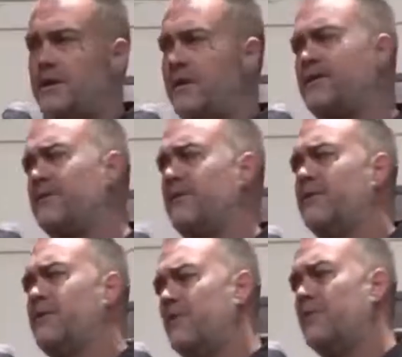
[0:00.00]
You know, I don't know
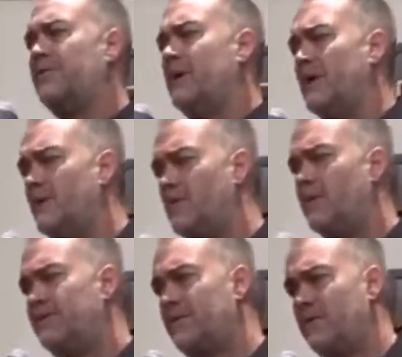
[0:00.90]
the quote
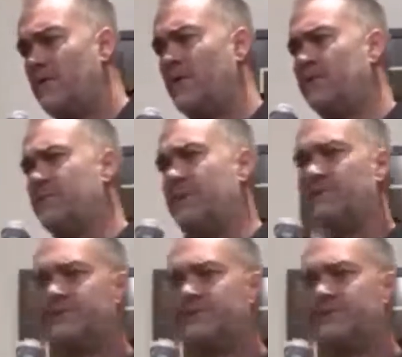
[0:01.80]
word for word, but